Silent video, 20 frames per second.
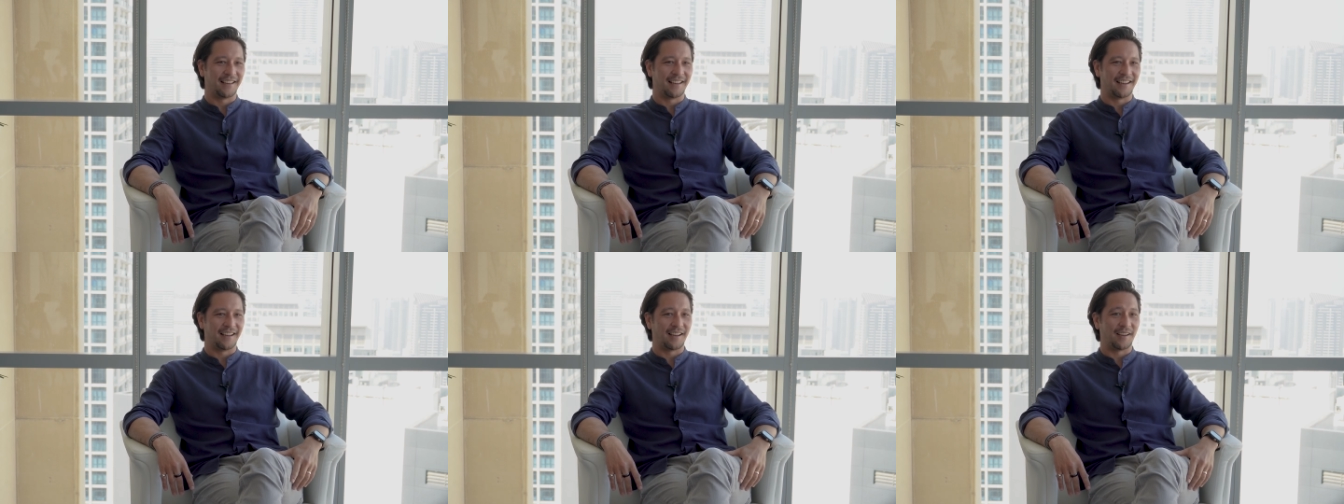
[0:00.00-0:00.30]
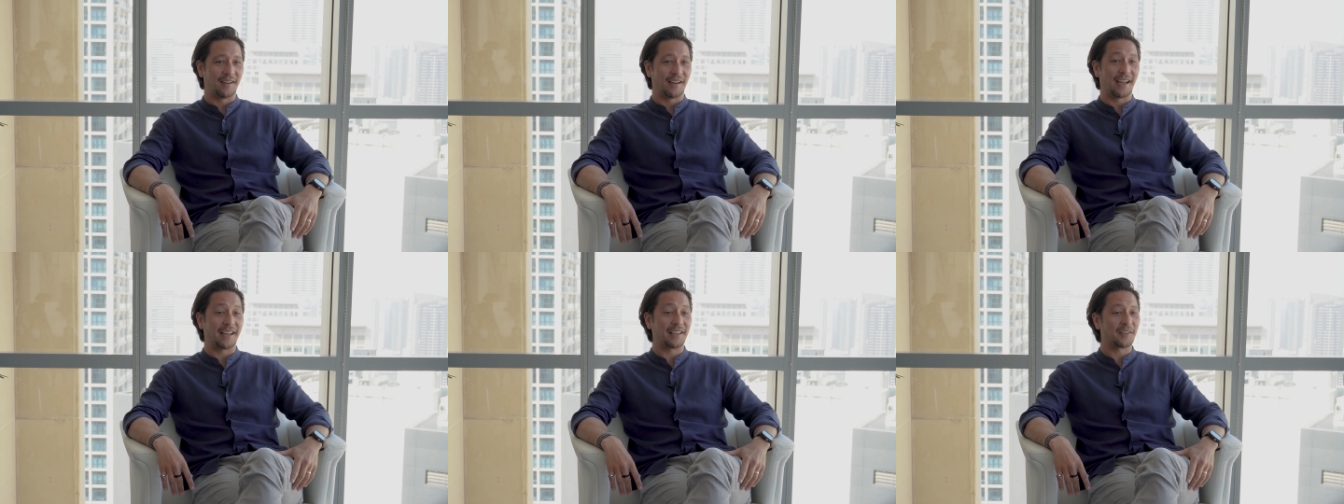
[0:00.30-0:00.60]

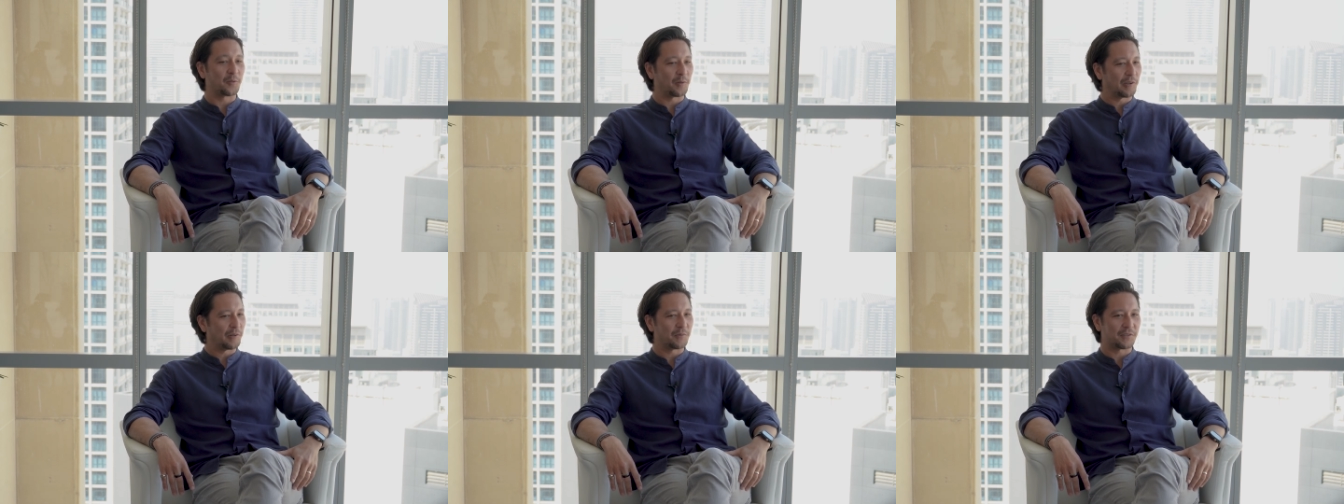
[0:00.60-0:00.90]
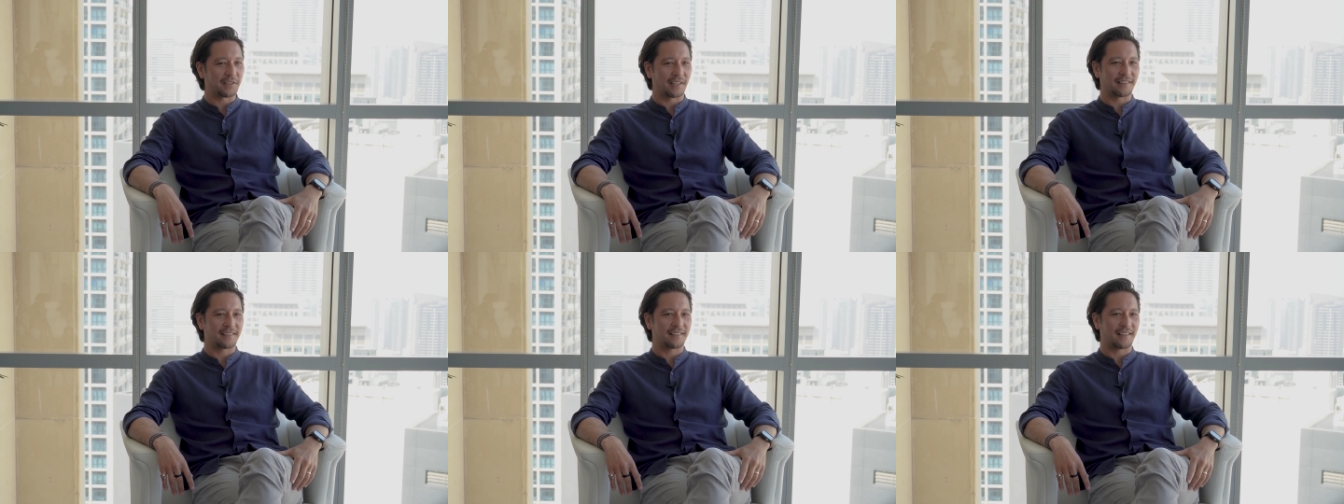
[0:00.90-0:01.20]
Uh, I agree
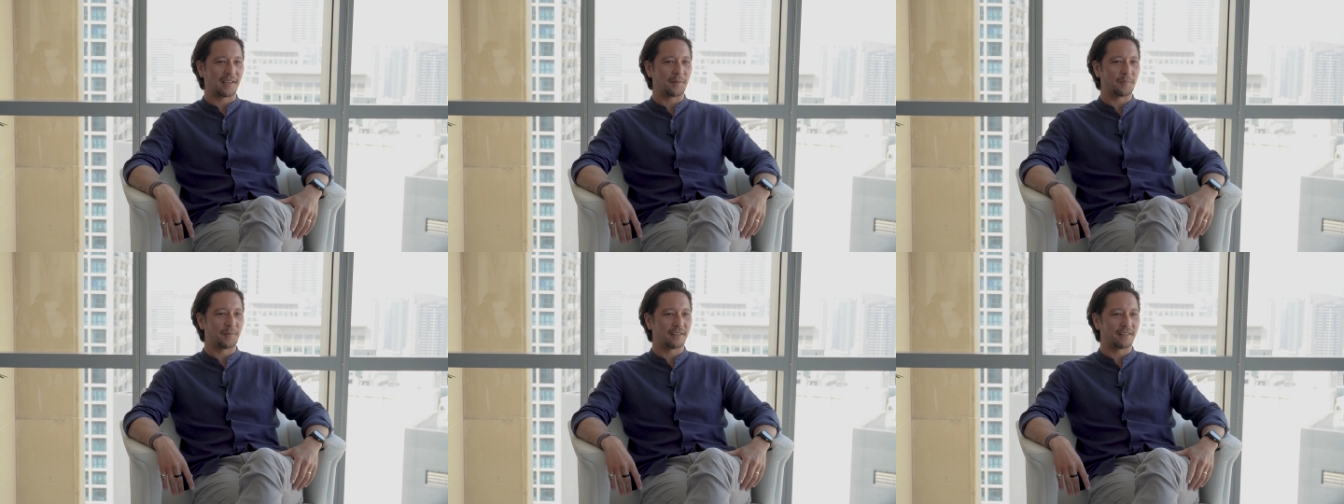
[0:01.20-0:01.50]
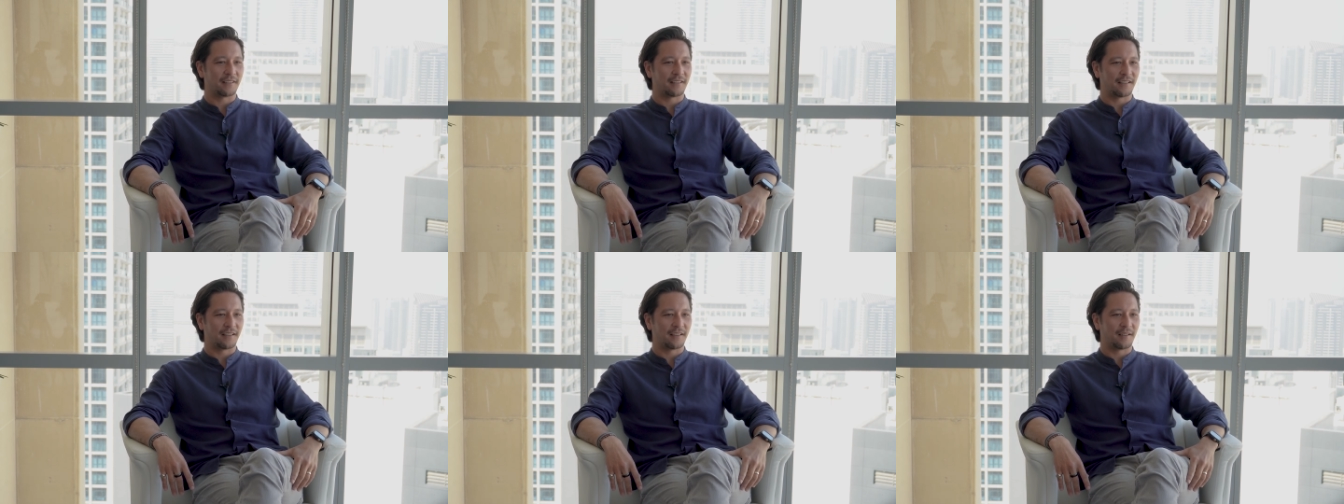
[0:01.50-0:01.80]
with that
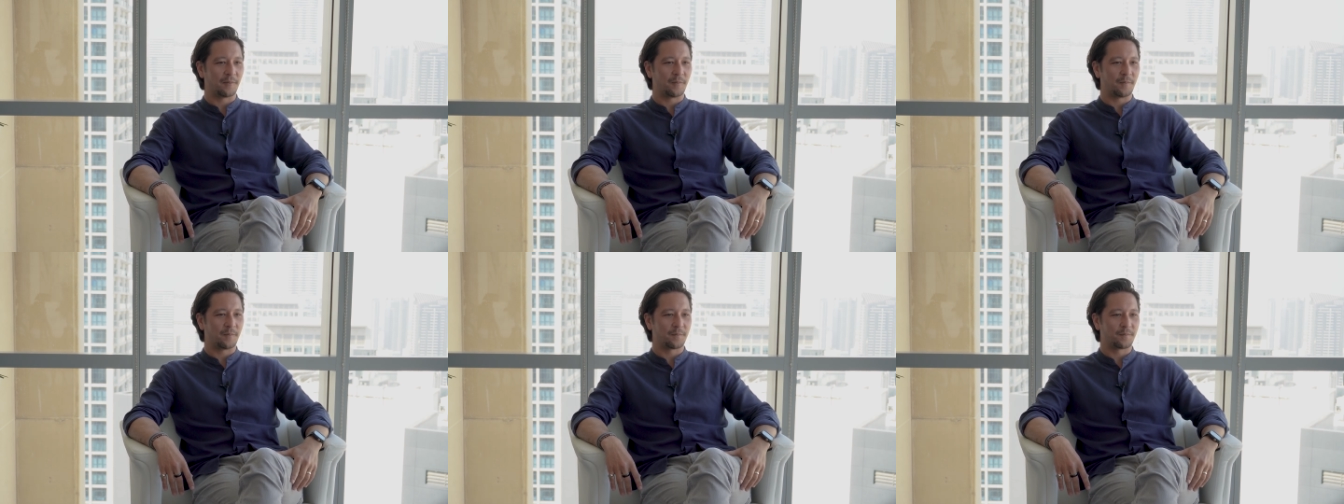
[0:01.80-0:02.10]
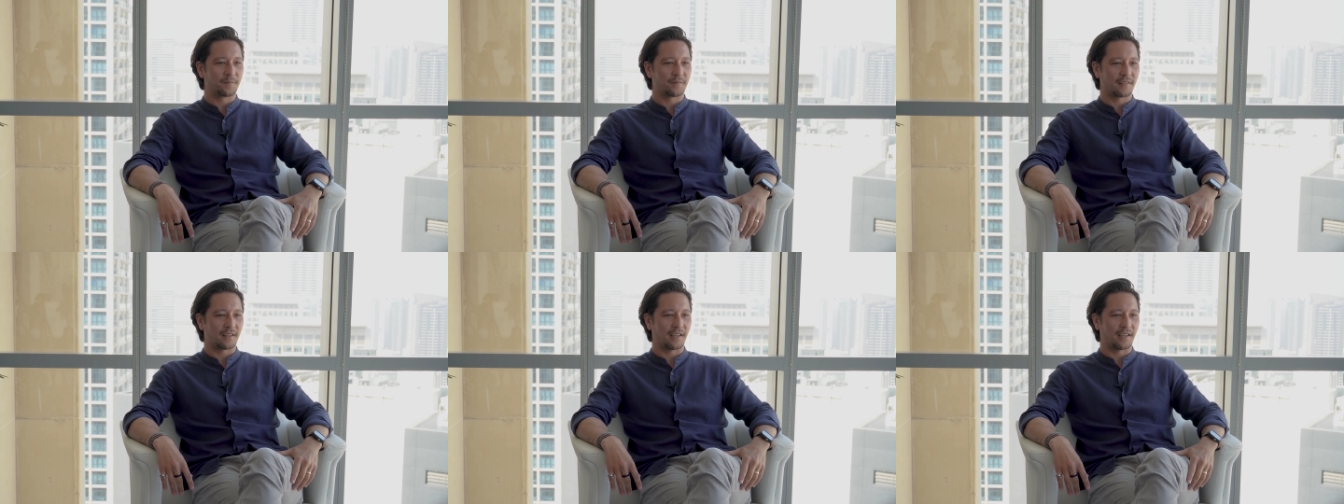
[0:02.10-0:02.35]
statement. Um,